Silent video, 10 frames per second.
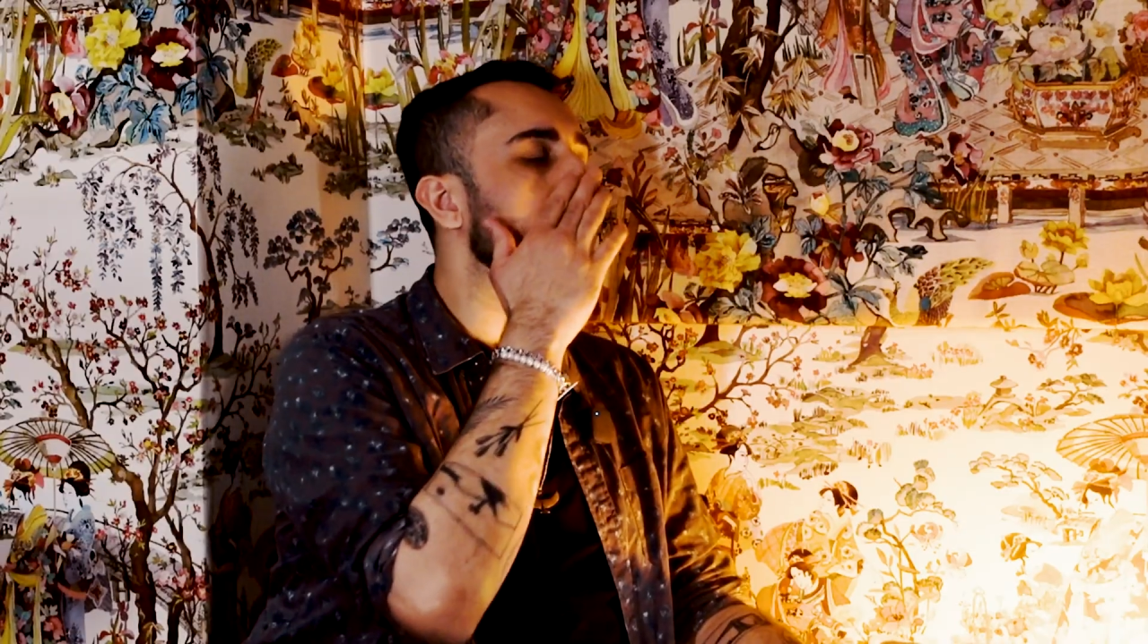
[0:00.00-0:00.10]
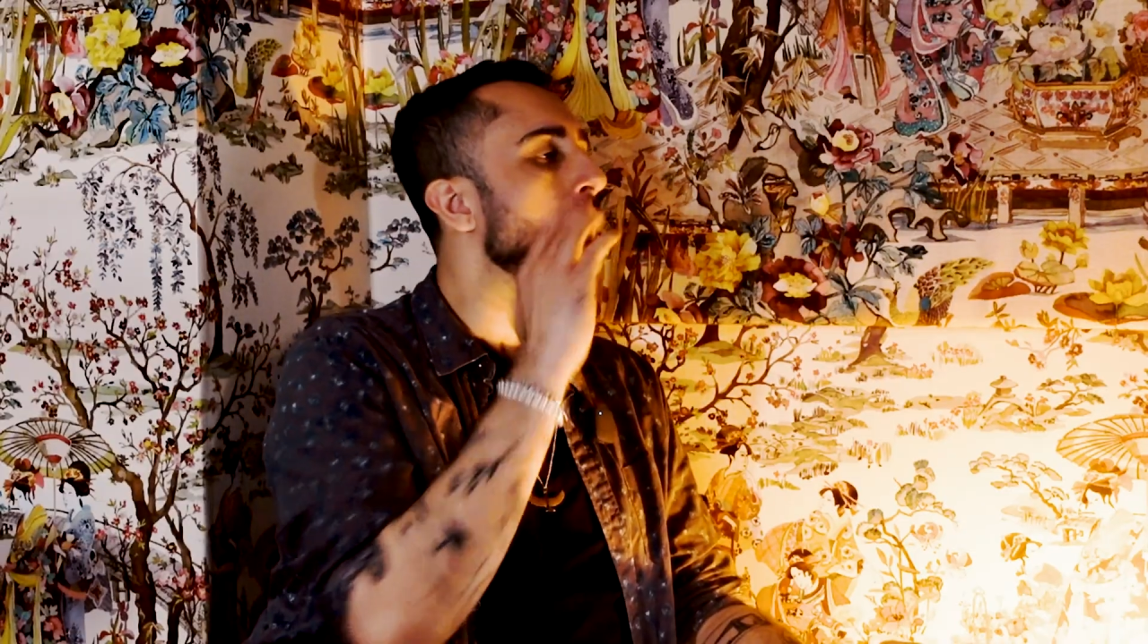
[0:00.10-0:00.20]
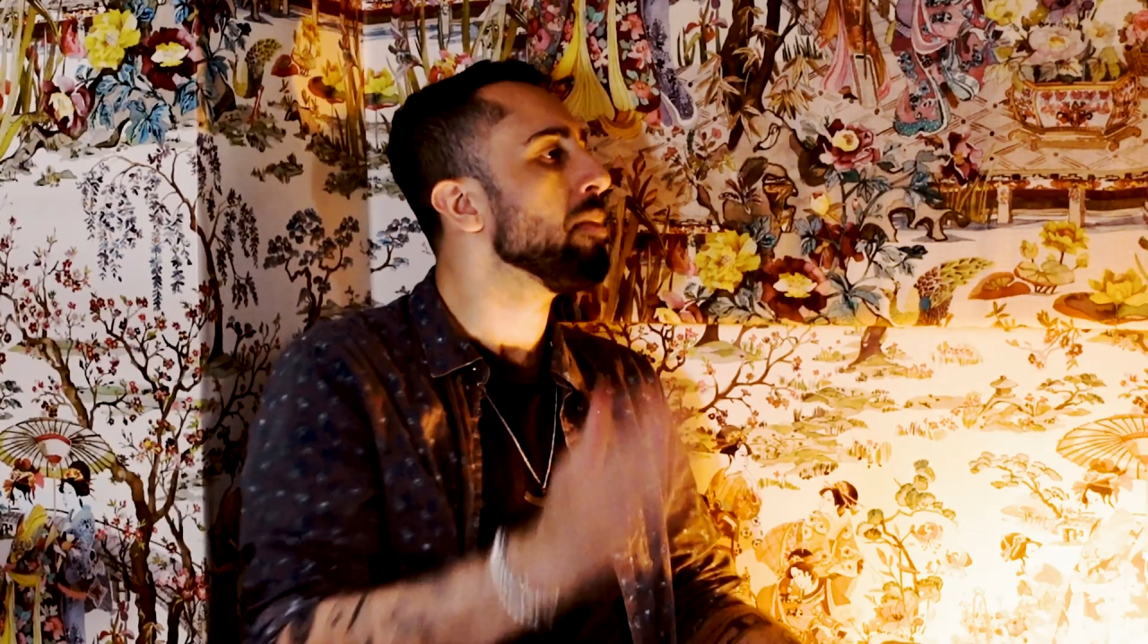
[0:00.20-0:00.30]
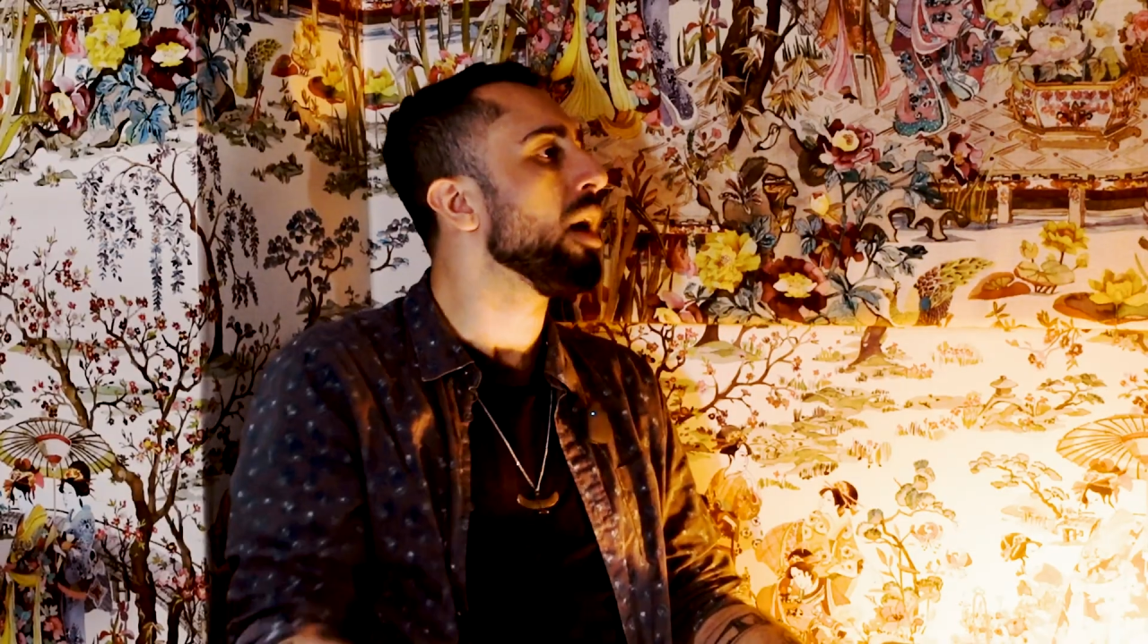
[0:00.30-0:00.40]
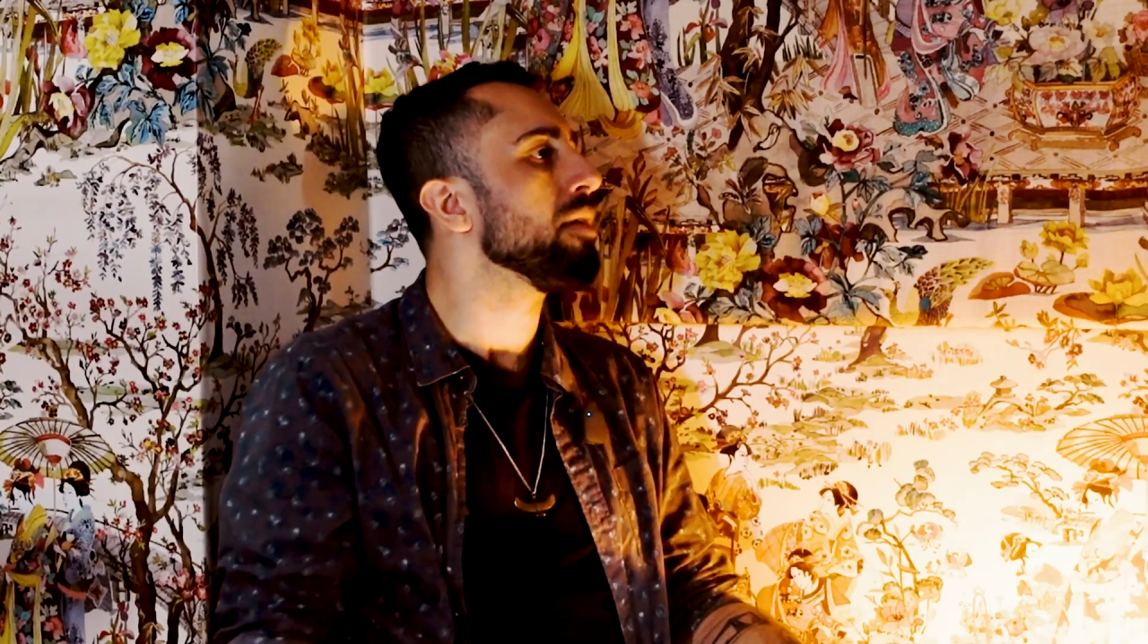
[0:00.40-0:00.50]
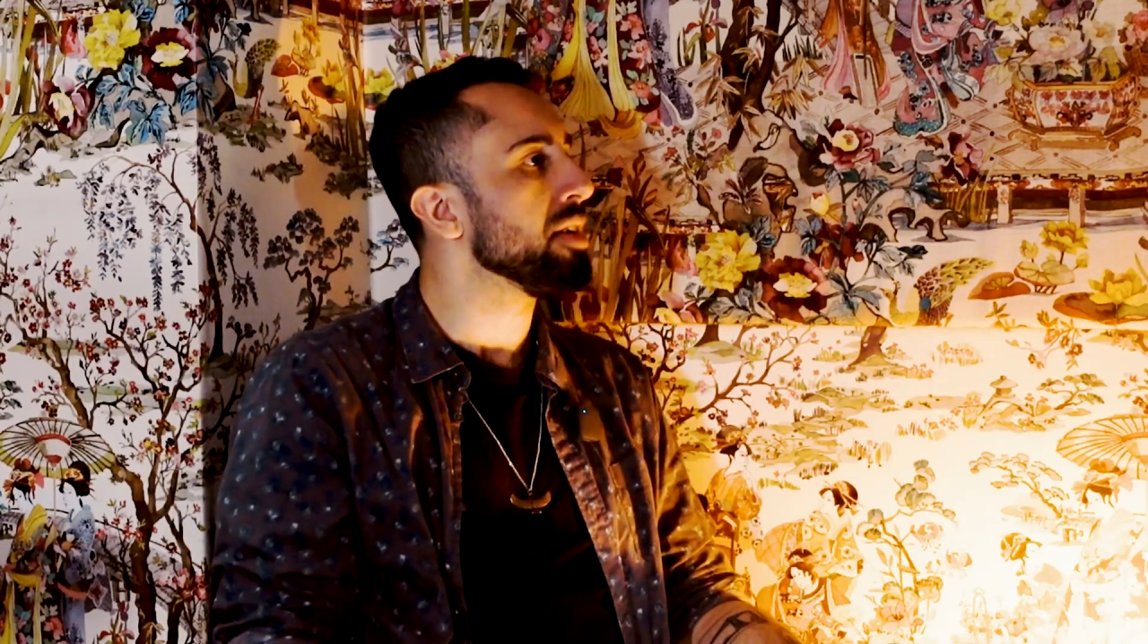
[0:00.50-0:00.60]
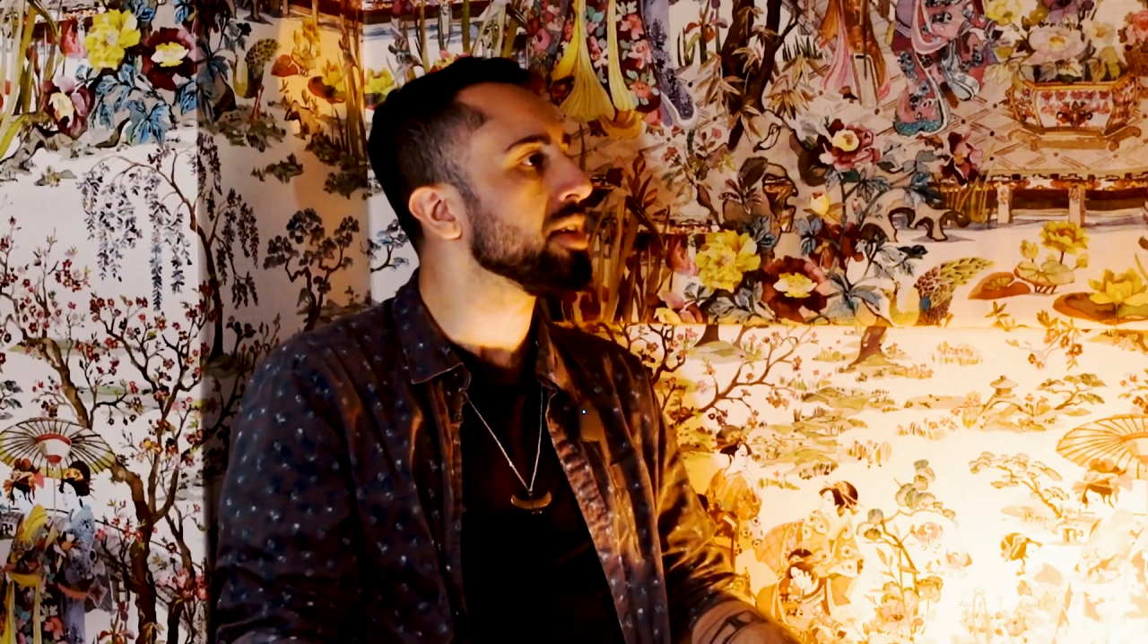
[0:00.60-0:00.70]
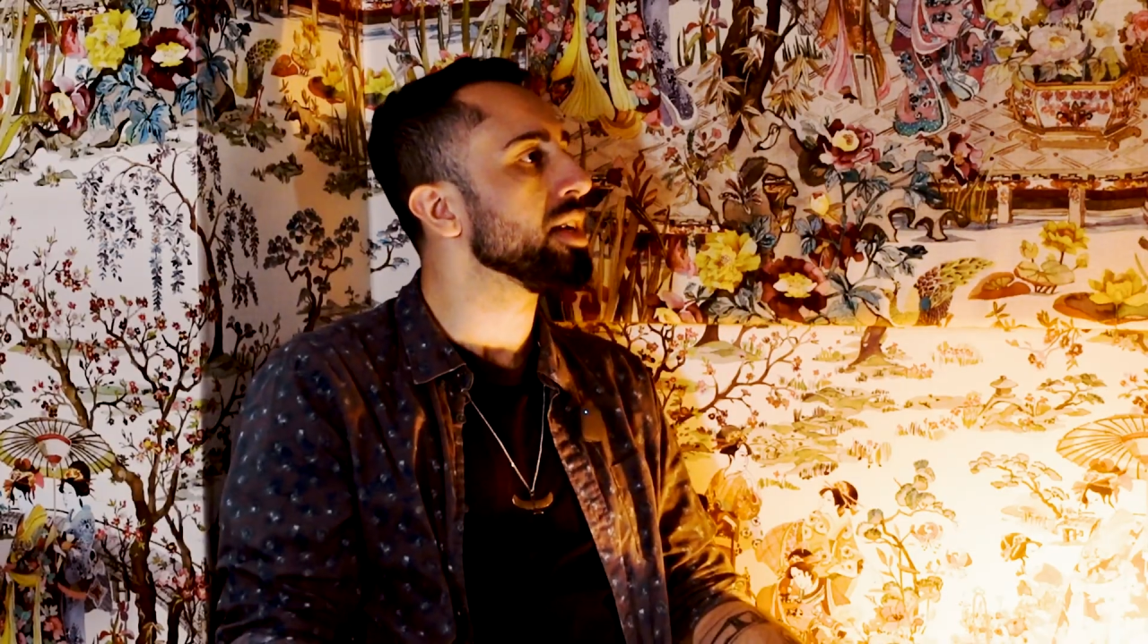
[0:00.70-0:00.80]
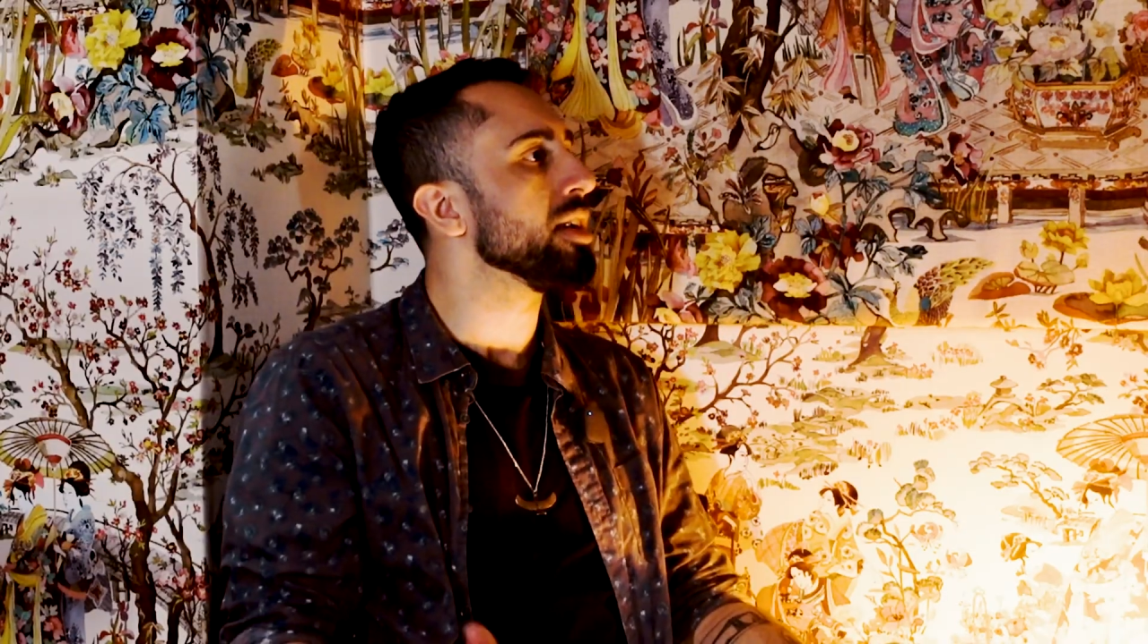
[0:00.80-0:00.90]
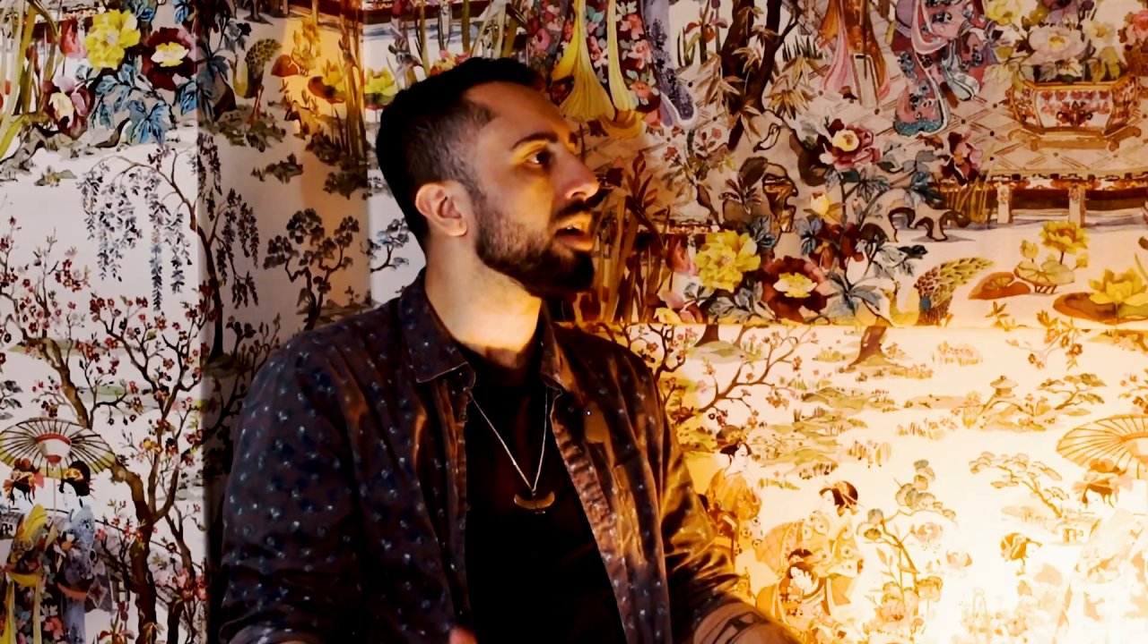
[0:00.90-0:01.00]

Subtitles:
I'm half Indian,